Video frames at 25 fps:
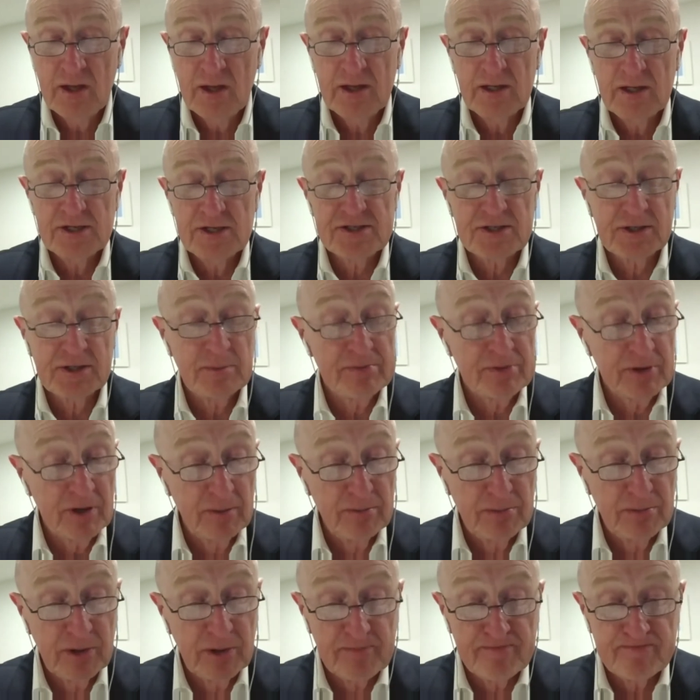Is it a
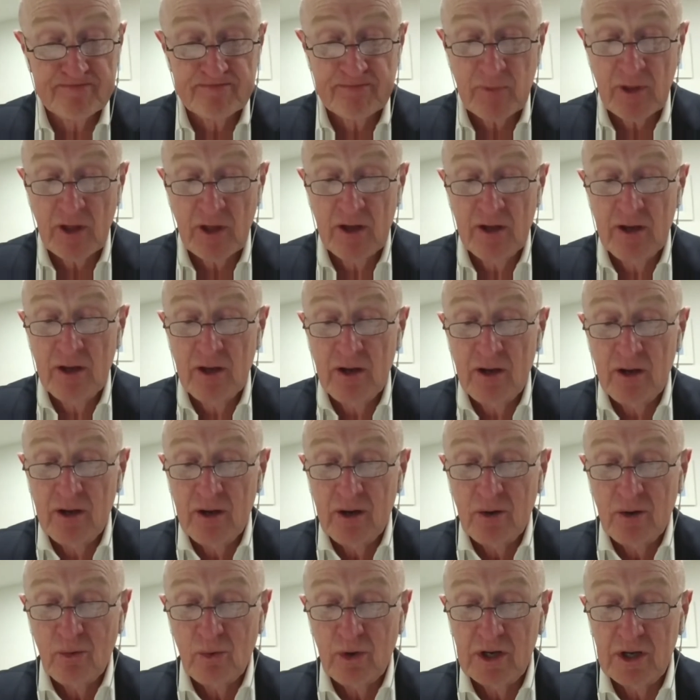problem?
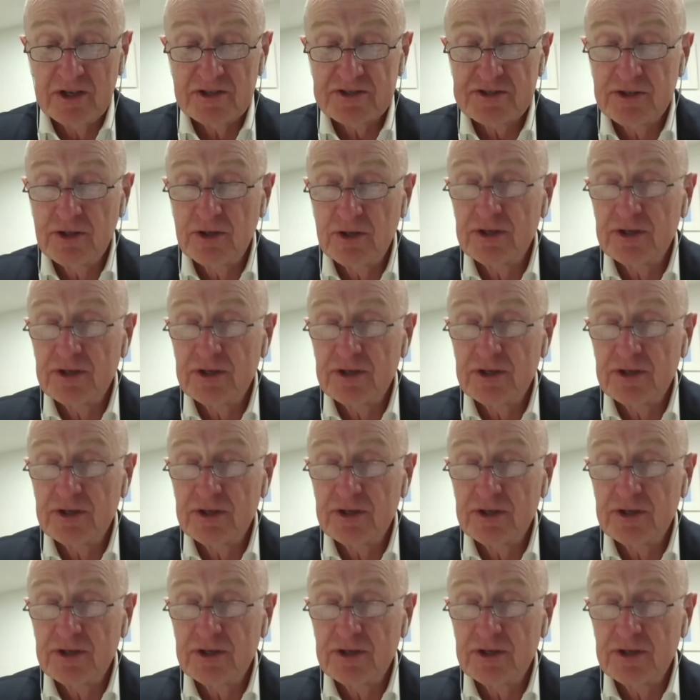Well, it's not